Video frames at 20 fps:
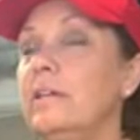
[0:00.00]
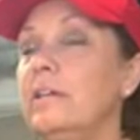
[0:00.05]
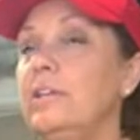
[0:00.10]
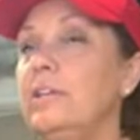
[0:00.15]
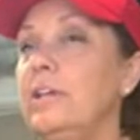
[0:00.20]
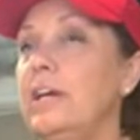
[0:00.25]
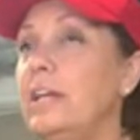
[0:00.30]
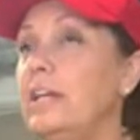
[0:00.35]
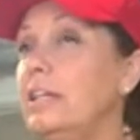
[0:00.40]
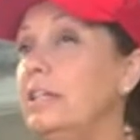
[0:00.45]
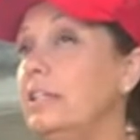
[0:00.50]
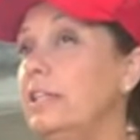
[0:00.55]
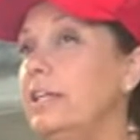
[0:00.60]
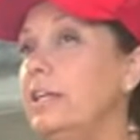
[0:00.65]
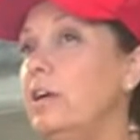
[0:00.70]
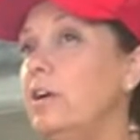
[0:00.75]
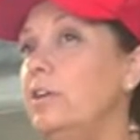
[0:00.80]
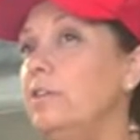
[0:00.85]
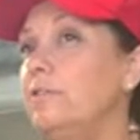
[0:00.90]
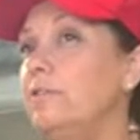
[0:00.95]
you got to
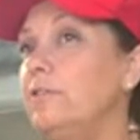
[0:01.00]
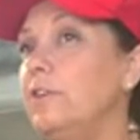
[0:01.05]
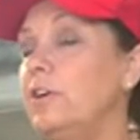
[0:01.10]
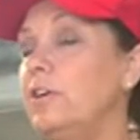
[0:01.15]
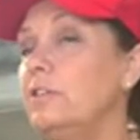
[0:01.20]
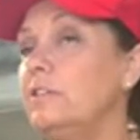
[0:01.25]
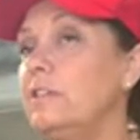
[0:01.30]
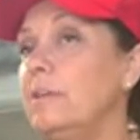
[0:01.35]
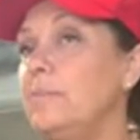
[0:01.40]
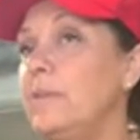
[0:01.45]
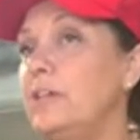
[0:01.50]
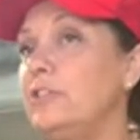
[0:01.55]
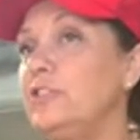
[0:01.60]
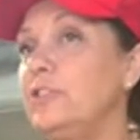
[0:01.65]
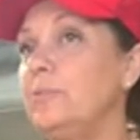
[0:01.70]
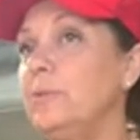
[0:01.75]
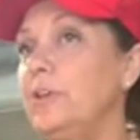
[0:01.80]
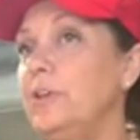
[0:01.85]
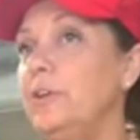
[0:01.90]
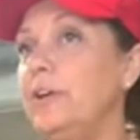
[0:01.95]
click on first. I'm not
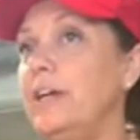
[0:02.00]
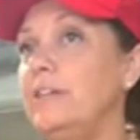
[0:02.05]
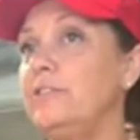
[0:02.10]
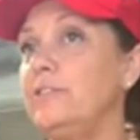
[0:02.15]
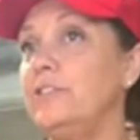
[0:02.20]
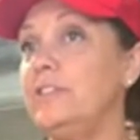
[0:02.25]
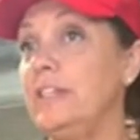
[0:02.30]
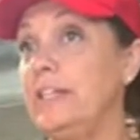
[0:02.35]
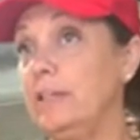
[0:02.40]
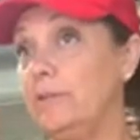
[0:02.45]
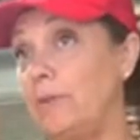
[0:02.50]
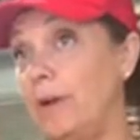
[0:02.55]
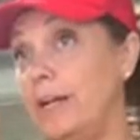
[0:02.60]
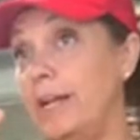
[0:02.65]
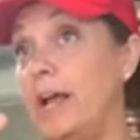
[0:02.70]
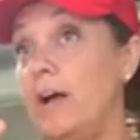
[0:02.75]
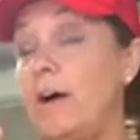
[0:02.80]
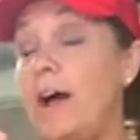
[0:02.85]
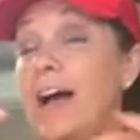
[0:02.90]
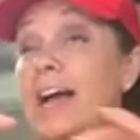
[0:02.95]
sure what you guys are seeing right
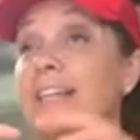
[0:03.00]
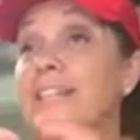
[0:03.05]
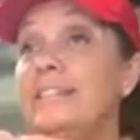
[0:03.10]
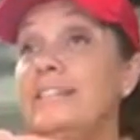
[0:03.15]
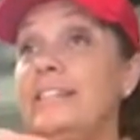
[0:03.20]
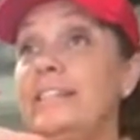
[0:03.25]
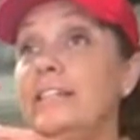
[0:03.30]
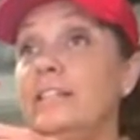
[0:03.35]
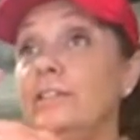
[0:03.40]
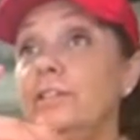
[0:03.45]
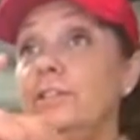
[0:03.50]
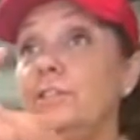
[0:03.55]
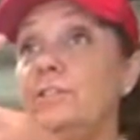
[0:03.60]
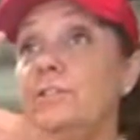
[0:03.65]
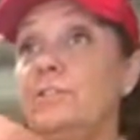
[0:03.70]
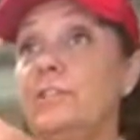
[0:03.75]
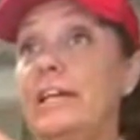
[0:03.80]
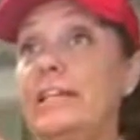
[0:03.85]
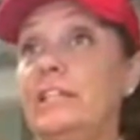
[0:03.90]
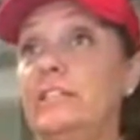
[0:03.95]
now. I see a
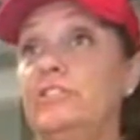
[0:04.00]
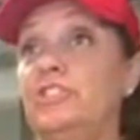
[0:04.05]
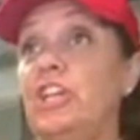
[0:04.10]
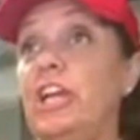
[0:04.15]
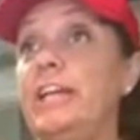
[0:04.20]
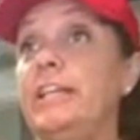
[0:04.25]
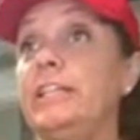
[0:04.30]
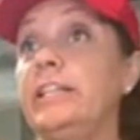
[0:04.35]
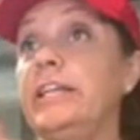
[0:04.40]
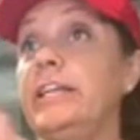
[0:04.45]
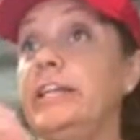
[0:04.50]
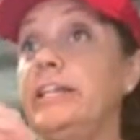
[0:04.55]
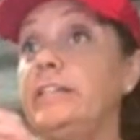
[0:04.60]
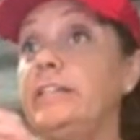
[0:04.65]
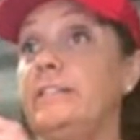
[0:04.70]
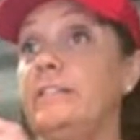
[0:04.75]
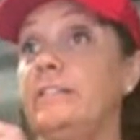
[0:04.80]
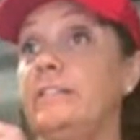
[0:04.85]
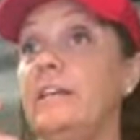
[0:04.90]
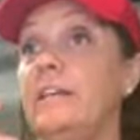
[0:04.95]
little like chain
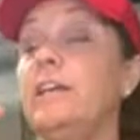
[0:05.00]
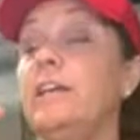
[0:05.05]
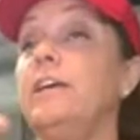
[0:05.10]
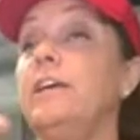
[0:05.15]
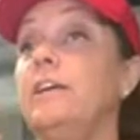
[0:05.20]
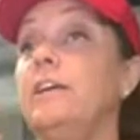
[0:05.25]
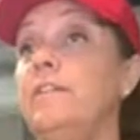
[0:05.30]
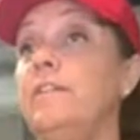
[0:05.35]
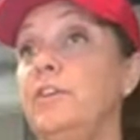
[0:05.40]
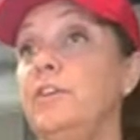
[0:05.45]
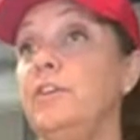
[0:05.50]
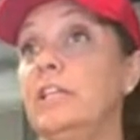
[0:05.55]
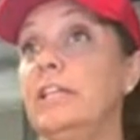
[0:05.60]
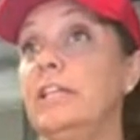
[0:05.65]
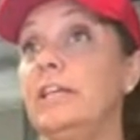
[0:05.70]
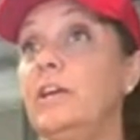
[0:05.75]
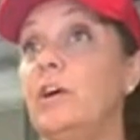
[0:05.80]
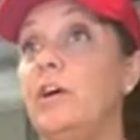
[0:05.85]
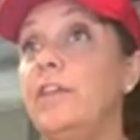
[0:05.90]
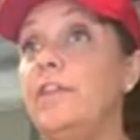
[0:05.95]
links. If you
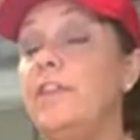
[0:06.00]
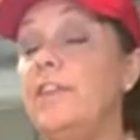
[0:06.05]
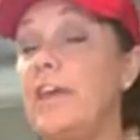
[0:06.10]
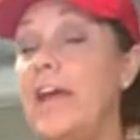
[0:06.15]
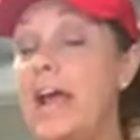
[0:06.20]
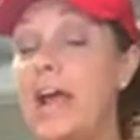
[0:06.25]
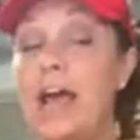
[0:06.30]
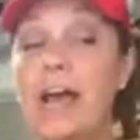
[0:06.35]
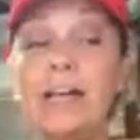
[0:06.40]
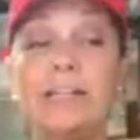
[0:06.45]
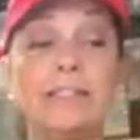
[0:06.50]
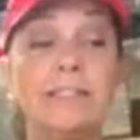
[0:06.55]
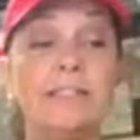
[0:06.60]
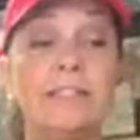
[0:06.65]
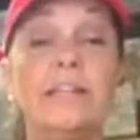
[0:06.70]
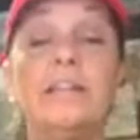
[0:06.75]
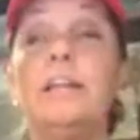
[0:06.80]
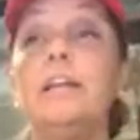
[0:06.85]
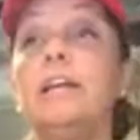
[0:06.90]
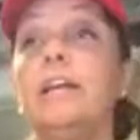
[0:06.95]
click on that,
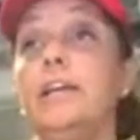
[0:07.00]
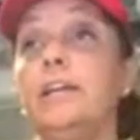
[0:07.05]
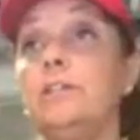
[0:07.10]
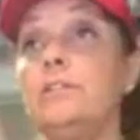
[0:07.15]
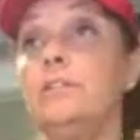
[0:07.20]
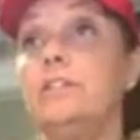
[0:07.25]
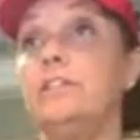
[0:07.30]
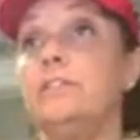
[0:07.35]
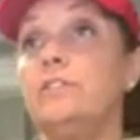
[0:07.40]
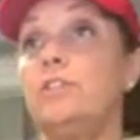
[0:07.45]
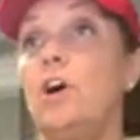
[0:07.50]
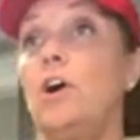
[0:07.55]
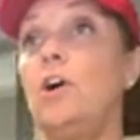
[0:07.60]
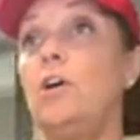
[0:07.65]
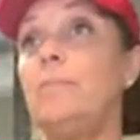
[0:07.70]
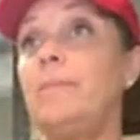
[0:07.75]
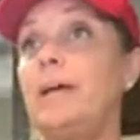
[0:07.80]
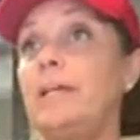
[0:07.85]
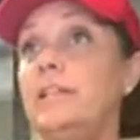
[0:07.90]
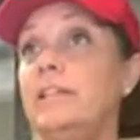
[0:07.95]
it'll list
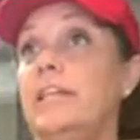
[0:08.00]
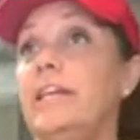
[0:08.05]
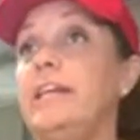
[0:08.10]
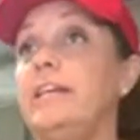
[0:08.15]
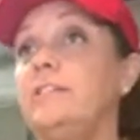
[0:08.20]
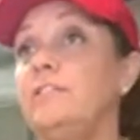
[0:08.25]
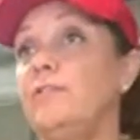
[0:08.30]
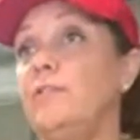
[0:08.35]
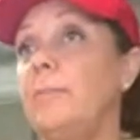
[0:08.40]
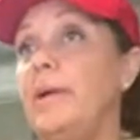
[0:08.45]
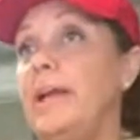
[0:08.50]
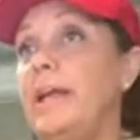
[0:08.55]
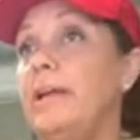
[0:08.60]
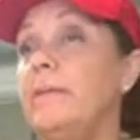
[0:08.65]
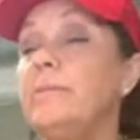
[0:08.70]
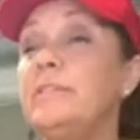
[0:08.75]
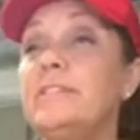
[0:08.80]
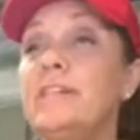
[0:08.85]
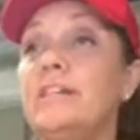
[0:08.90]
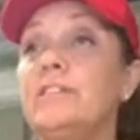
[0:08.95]
all my links for my
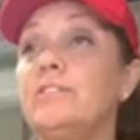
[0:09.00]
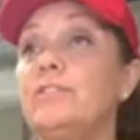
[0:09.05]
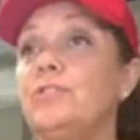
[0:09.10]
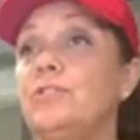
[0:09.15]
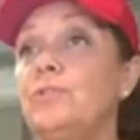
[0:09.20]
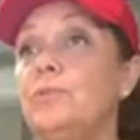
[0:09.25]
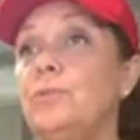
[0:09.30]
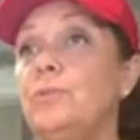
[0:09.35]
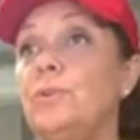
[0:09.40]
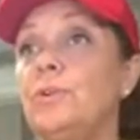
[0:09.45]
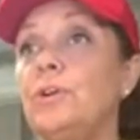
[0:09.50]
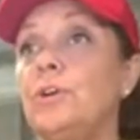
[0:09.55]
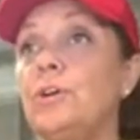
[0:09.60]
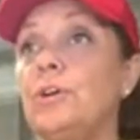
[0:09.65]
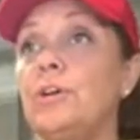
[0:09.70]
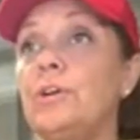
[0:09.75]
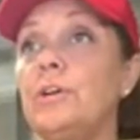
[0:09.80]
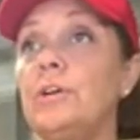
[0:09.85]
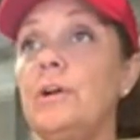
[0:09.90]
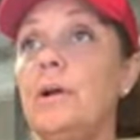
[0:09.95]
Amazon
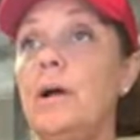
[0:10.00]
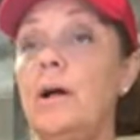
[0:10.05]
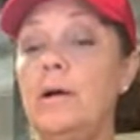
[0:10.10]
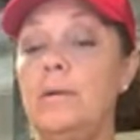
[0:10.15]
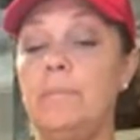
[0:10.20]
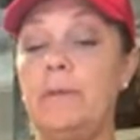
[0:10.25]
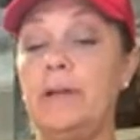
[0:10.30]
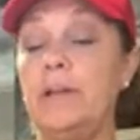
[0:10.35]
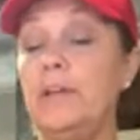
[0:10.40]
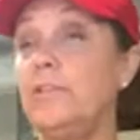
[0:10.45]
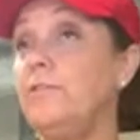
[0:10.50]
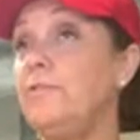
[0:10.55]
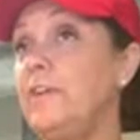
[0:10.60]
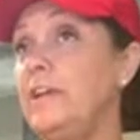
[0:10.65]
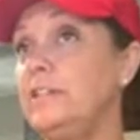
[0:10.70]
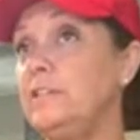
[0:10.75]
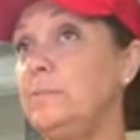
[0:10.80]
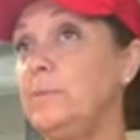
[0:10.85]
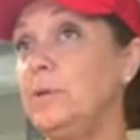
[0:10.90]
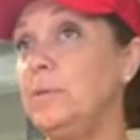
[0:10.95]
store, my other
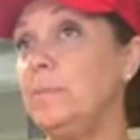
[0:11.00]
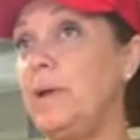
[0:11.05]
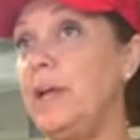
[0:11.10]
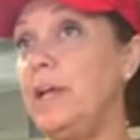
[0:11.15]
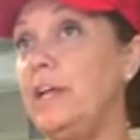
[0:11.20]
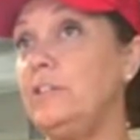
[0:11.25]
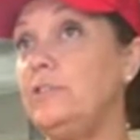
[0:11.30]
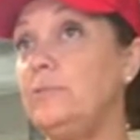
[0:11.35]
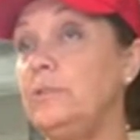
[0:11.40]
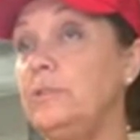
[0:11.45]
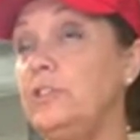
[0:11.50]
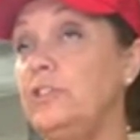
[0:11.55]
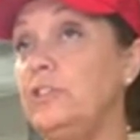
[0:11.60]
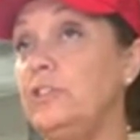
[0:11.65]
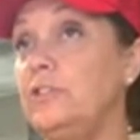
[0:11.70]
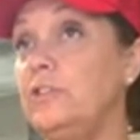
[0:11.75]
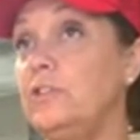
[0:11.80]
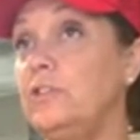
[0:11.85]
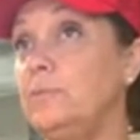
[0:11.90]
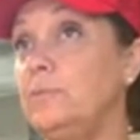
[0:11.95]
Facebook page, which
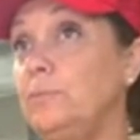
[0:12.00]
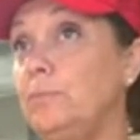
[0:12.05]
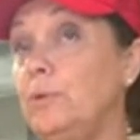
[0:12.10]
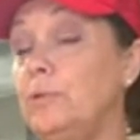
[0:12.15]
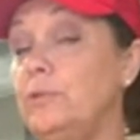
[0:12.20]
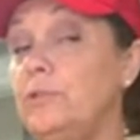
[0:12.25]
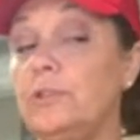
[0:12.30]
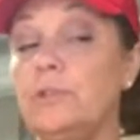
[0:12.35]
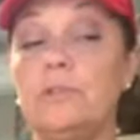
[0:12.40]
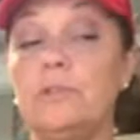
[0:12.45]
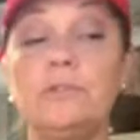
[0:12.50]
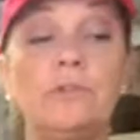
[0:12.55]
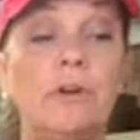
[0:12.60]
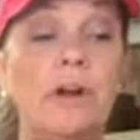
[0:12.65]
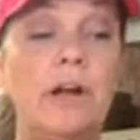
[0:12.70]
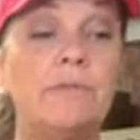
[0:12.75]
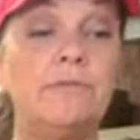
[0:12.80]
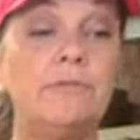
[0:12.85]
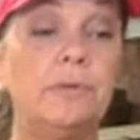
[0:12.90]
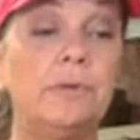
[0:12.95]
is the Spruce Girls
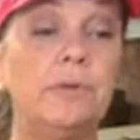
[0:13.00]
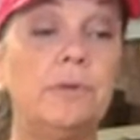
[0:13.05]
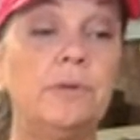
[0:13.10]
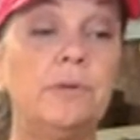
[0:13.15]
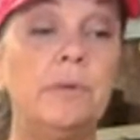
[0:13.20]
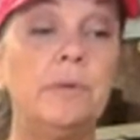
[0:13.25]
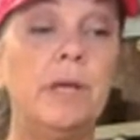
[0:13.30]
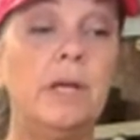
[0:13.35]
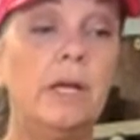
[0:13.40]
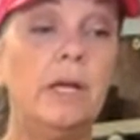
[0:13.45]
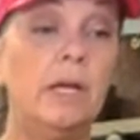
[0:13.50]
Craft Room,